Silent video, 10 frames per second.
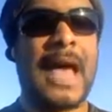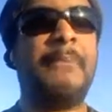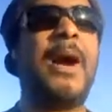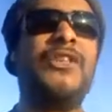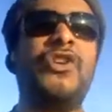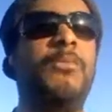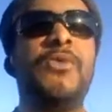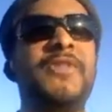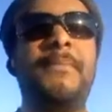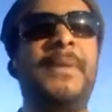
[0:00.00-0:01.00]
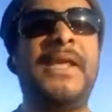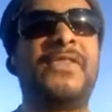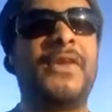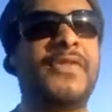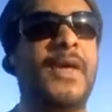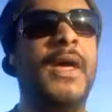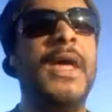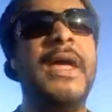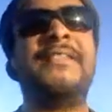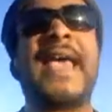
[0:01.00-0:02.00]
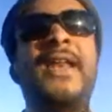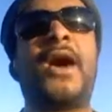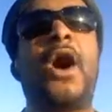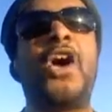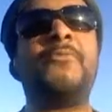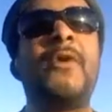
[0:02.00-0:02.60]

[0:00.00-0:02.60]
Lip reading: And my job was simply just to take the cars,